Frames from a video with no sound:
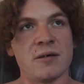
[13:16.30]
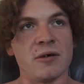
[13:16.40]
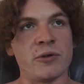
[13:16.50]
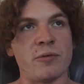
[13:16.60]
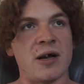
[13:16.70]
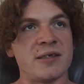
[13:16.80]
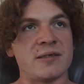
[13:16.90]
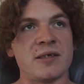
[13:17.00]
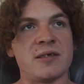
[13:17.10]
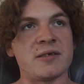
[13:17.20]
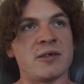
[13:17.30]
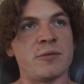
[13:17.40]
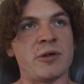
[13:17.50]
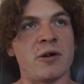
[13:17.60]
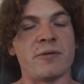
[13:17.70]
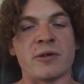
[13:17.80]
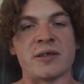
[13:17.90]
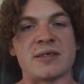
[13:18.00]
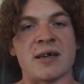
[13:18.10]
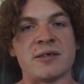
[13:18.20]
Otherwise, this is going to be off on a
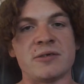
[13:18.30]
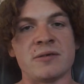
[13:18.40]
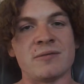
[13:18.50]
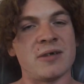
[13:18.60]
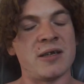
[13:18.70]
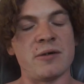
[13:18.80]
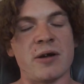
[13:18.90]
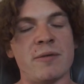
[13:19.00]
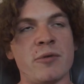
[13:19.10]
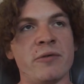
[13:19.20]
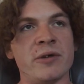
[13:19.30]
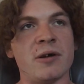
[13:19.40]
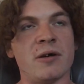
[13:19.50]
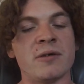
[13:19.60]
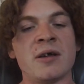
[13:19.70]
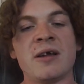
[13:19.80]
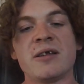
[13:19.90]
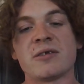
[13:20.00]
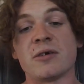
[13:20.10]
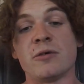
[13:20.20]
tangent. Anyway, moving on.
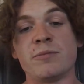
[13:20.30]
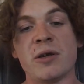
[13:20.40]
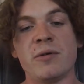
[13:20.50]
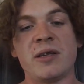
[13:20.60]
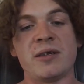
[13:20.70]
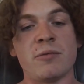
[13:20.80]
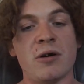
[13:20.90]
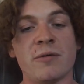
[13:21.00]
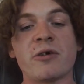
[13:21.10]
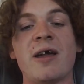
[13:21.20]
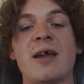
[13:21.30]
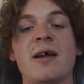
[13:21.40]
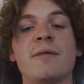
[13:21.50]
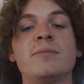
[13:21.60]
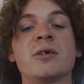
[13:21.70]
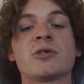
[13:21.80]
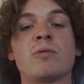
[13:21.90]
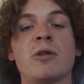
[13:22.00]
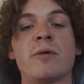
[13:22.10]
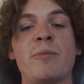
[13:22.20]
So, mewing, you want to create a
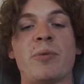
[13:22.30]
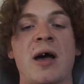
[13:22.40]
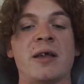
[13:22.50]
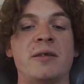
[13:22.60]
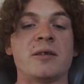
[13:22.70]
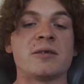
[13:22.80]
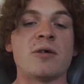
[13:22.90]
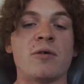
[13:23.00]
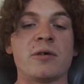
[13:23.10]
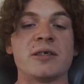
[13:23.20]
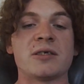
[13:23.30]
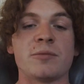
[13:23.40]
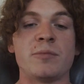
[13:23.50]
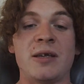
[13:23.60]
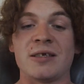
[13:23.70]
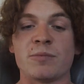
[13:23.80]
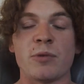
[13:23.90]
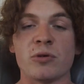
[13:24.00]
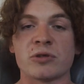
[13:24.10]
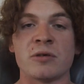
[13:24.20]
swallowing pattern, and the tongue it's
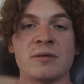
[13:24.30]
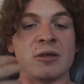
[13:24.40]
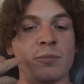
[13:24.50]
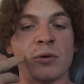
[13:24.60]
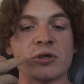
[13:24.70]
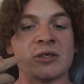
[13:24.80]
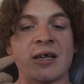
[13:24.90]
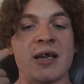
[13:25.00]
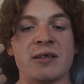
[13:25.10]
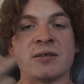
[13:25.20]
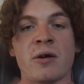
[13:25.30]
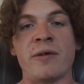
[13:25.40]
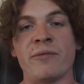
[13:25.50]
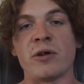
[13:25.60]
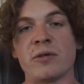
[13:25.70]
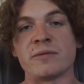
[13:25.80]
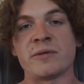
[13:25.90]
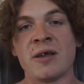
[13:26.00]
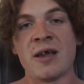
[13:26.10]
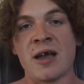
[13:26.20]
supposed to, the buccinate is not involved,
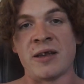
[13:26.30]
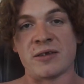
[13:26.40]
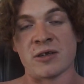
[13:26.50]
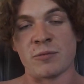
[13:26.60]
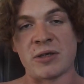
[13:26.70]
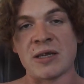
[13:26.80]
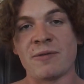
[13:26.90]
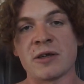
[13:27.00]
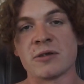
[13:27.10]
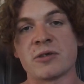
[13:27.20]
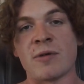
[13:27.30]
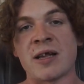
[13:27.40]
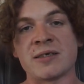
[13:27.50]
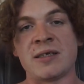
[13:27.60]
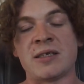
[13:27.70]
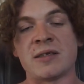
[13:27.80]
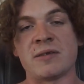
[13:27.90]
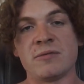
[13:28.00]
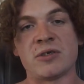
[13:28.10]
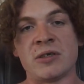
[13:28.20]
and it's going to be difficult to actually
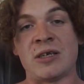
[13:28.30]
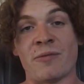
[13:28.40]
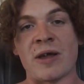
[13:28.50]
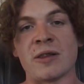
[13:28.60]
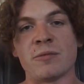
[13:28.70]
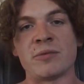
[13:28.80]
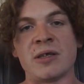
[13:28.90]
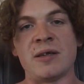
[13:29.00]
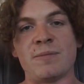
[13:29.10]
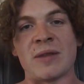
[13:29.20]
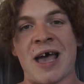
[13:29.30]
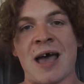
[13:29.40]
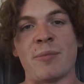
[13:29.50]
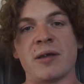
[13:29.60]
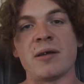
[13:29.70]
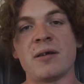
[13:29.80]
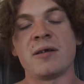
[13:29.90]
to develop the habit